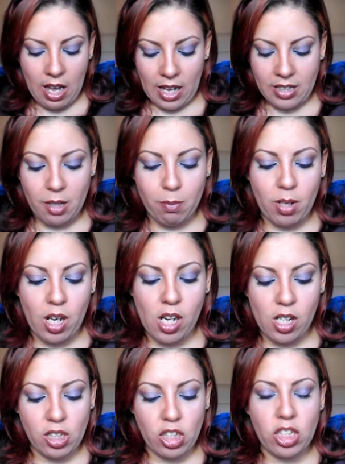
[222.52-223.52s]
As a
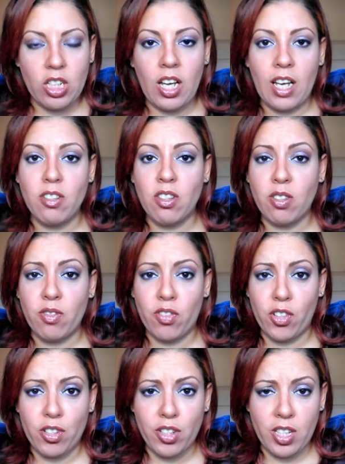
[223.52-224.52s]
blush, I use
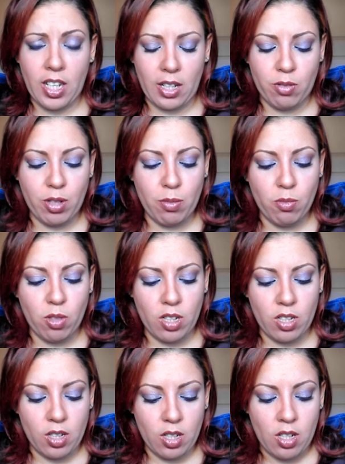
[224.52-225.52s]
first a green
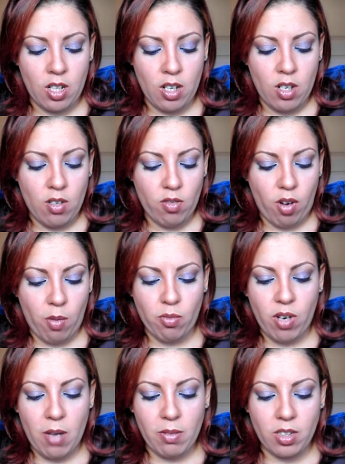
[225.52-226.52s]
one from
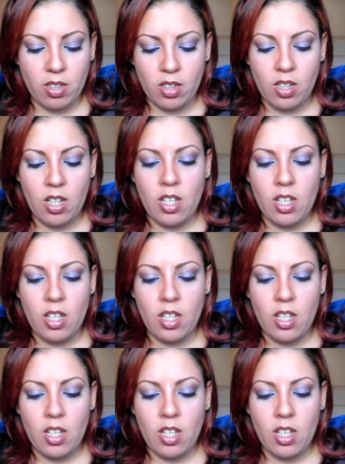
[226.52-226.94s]
Revlon.